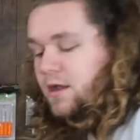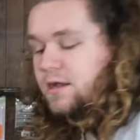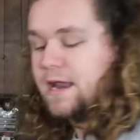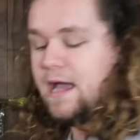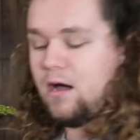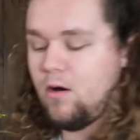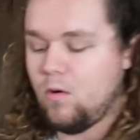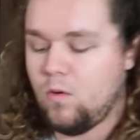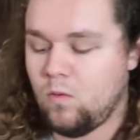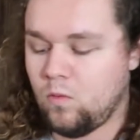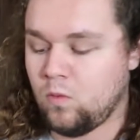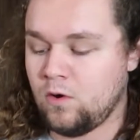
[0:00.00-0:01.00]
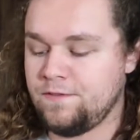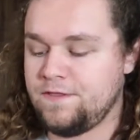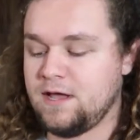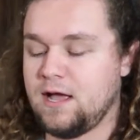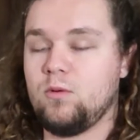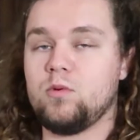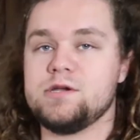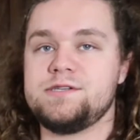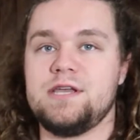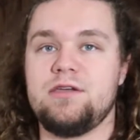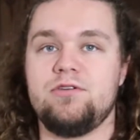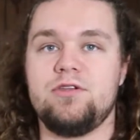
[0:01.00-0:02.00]
Now, one thing I will
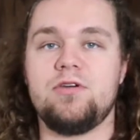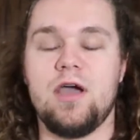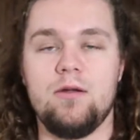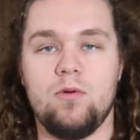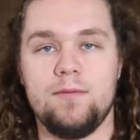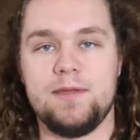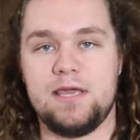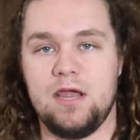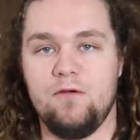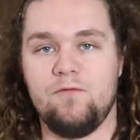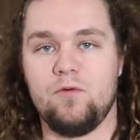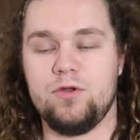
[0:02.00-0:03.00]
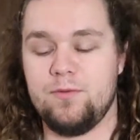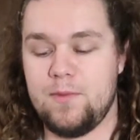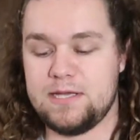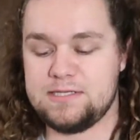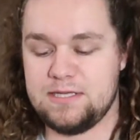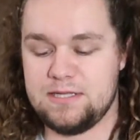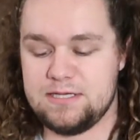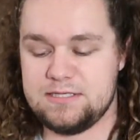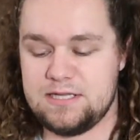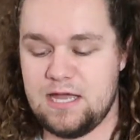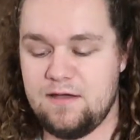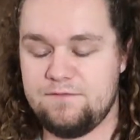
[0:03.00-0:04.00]
say, you do kind of want to be careful when you're mixing this
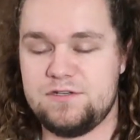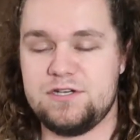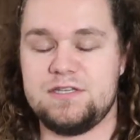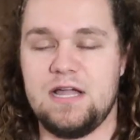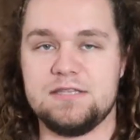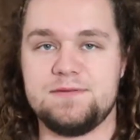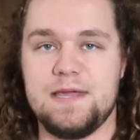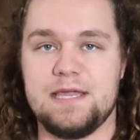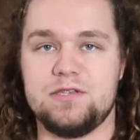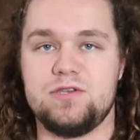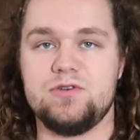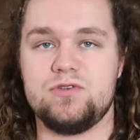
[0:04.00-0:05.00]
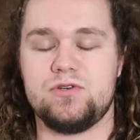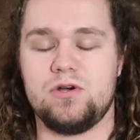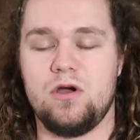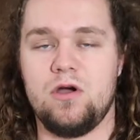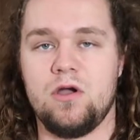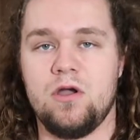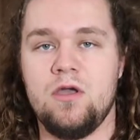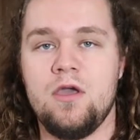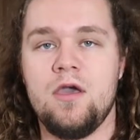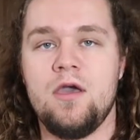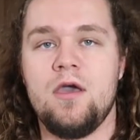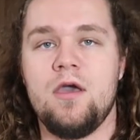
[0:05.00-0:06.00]
stuff, just not to make it too strong,
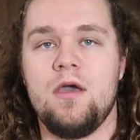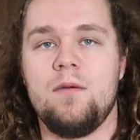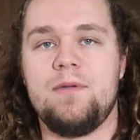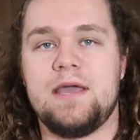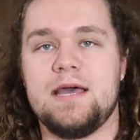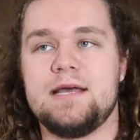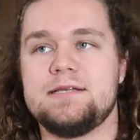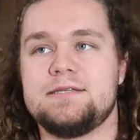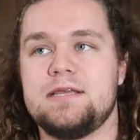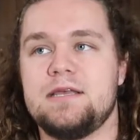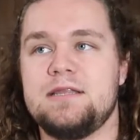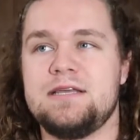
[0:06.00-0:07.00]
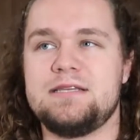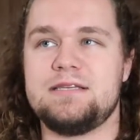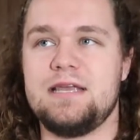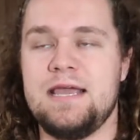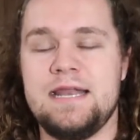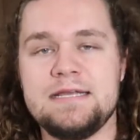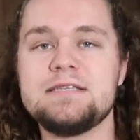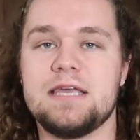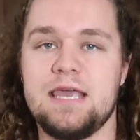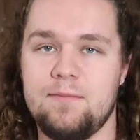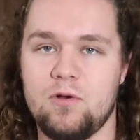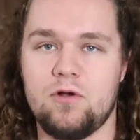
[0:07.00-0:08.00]
because it is a
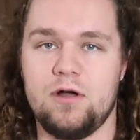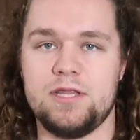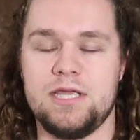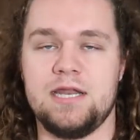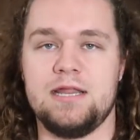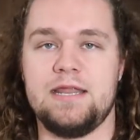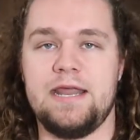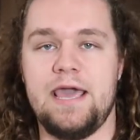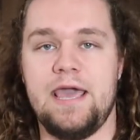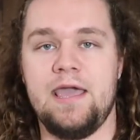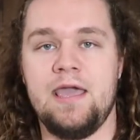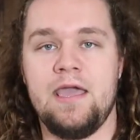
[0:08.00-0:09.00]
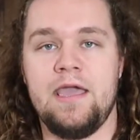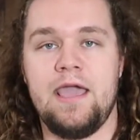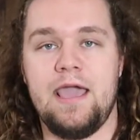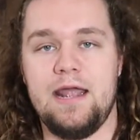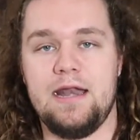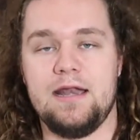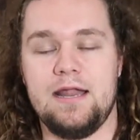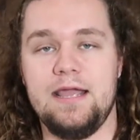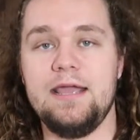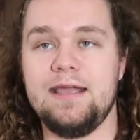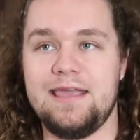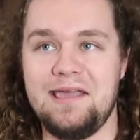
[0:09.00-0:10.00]
chemical at the end of the day, and
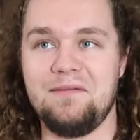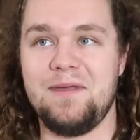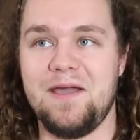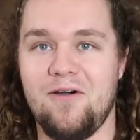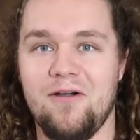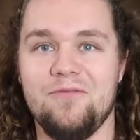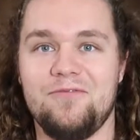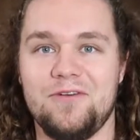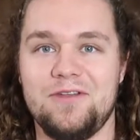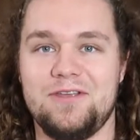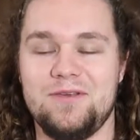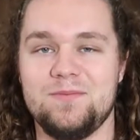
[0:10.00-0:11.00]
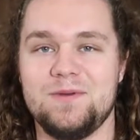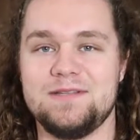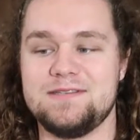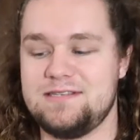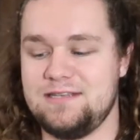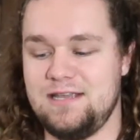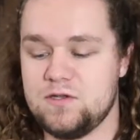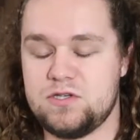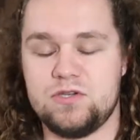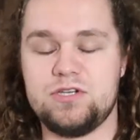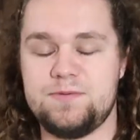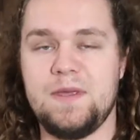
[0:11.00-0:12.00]
it can be harmful to humans.
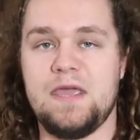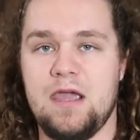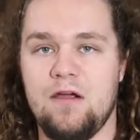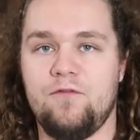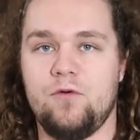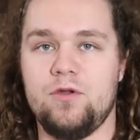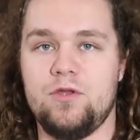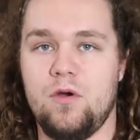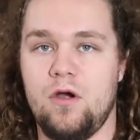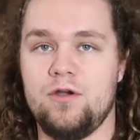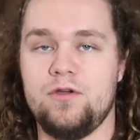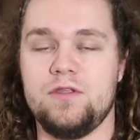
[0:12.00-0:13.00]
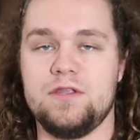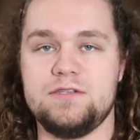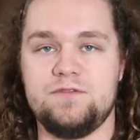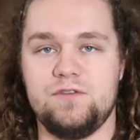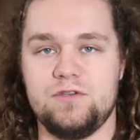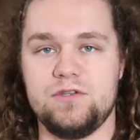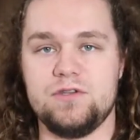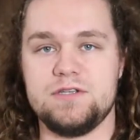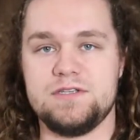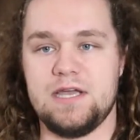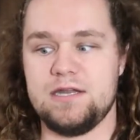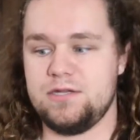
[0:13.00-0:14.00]
So just be careful when you are doing this if you do
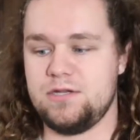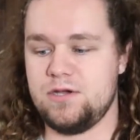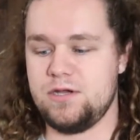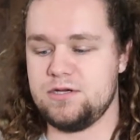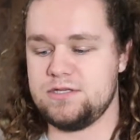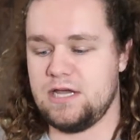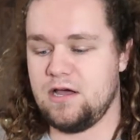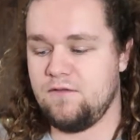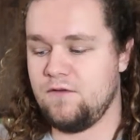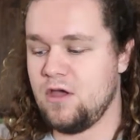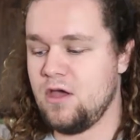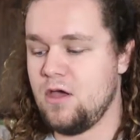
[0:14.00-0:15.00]
decide to do it yourself.